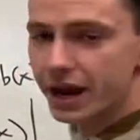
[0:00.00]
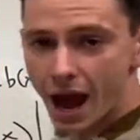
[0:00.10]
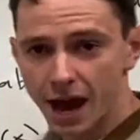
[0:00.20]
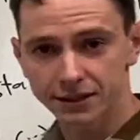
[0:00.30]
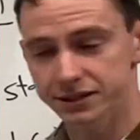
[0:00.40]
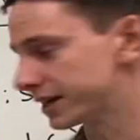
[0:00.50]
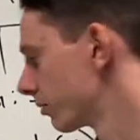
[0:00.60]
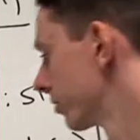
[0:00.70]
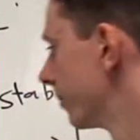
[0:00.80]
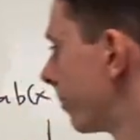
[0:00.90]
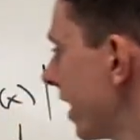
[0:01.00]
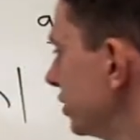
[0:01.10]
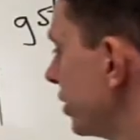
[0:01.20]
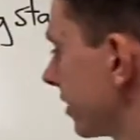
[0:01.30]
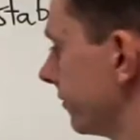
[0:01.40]
to act as our
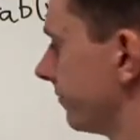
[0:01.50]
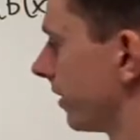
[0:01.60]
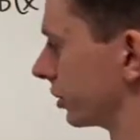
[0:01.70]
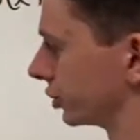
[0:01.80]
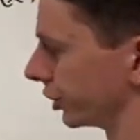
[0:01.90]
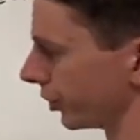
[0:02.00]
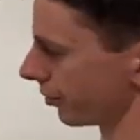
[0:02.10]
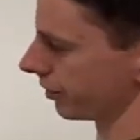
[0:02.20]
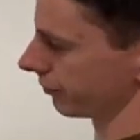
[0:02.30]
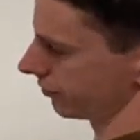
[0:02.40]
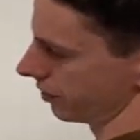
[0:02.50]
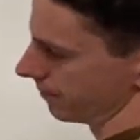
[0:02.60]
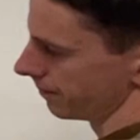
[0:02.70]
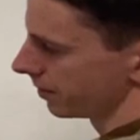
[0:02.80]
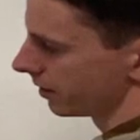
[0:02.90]
bijective function going
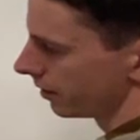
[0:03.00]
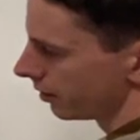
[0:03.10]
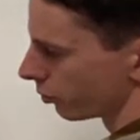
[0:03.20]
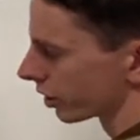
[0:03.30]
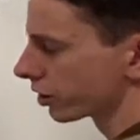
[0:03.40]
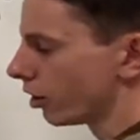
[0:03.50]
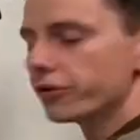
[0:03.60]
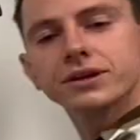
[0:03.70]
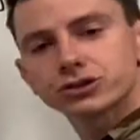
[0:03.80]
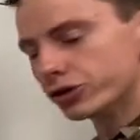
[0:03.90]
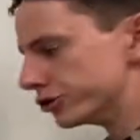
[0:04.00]
from, we're going to call this our